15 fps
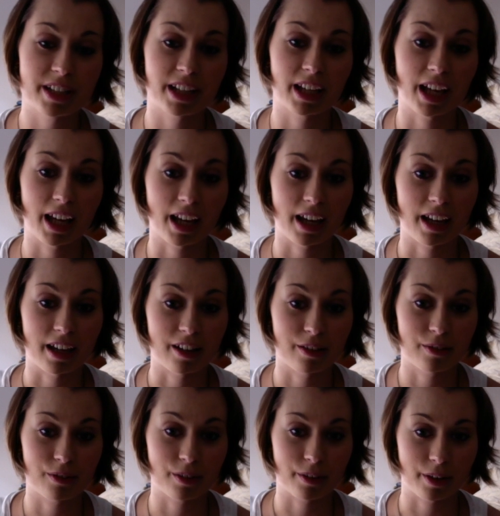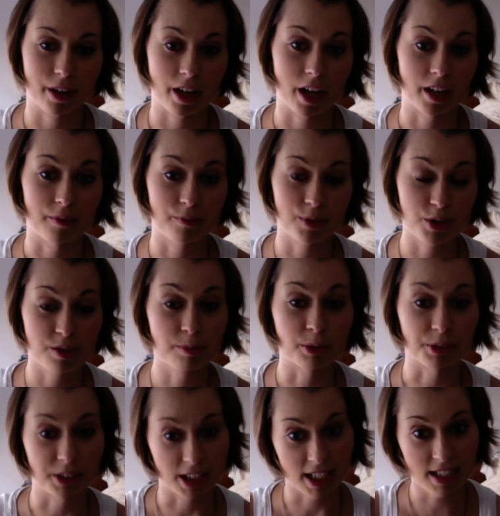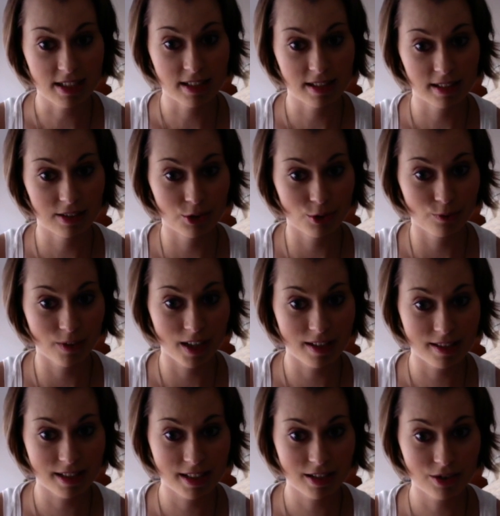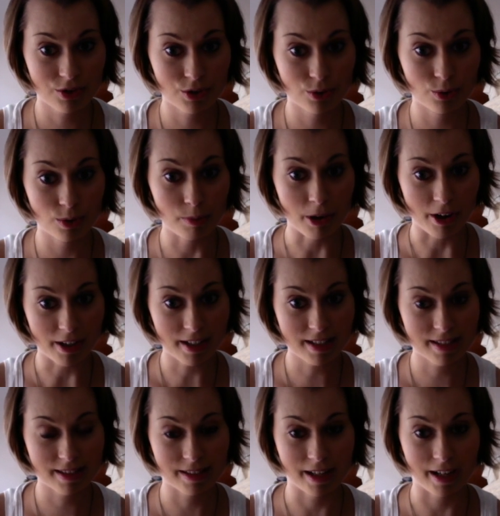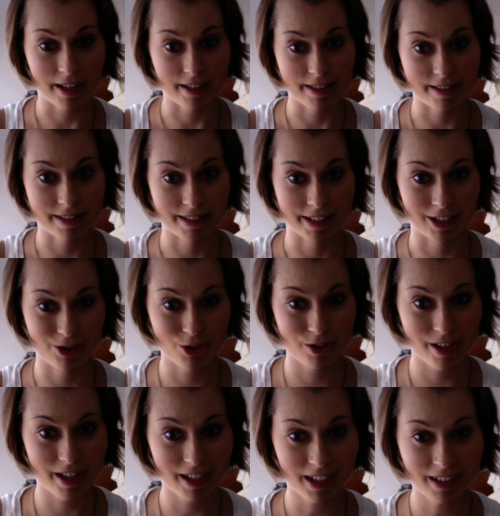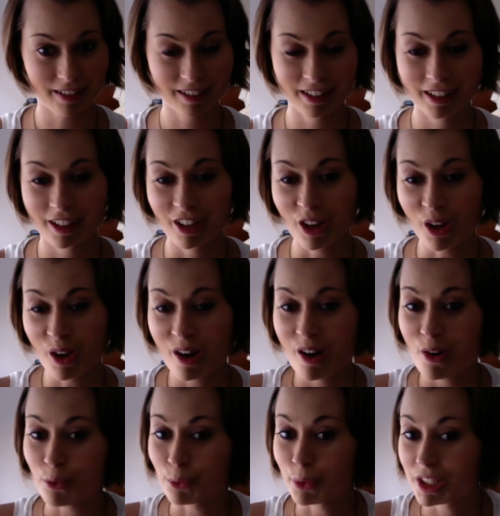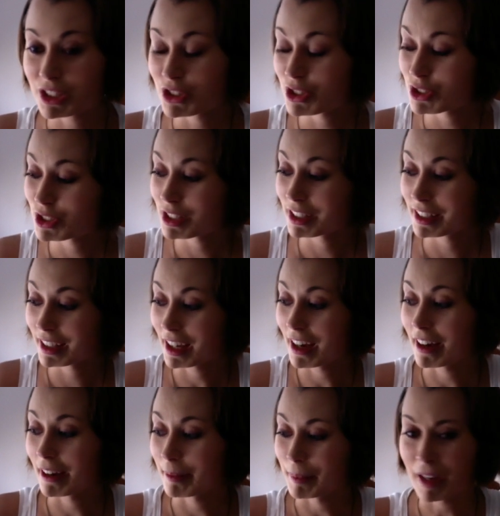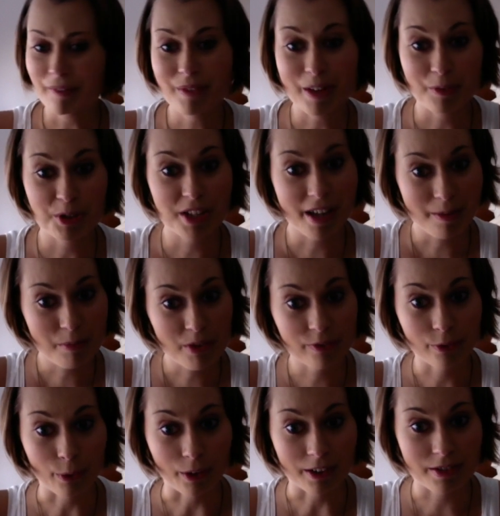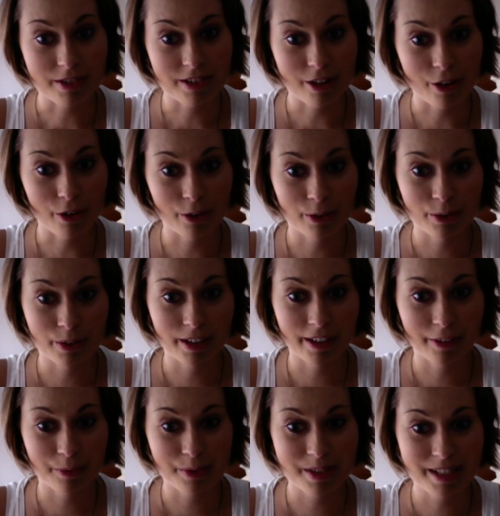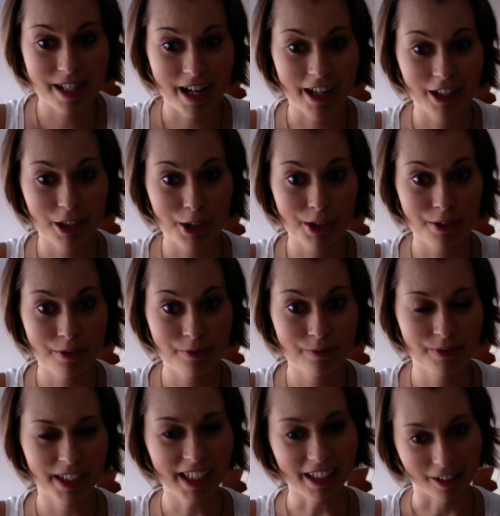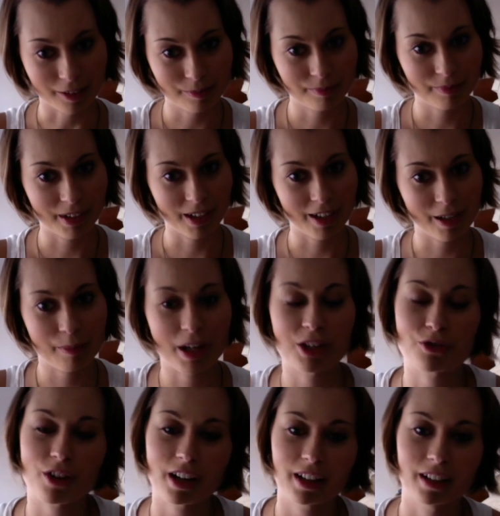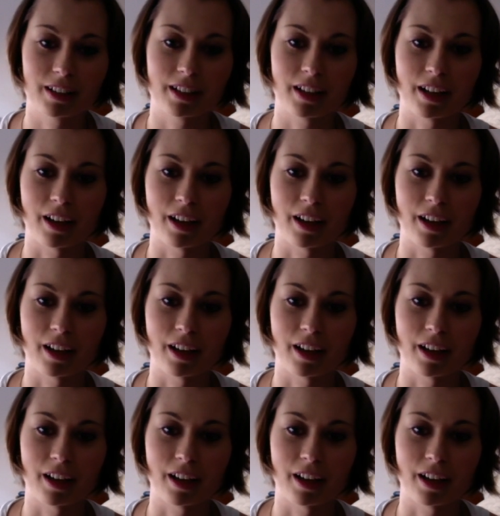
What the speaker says: a fusible knit interfacing to the bodice as an interlining, which I've never done before, so it was kind of neat, and I might try it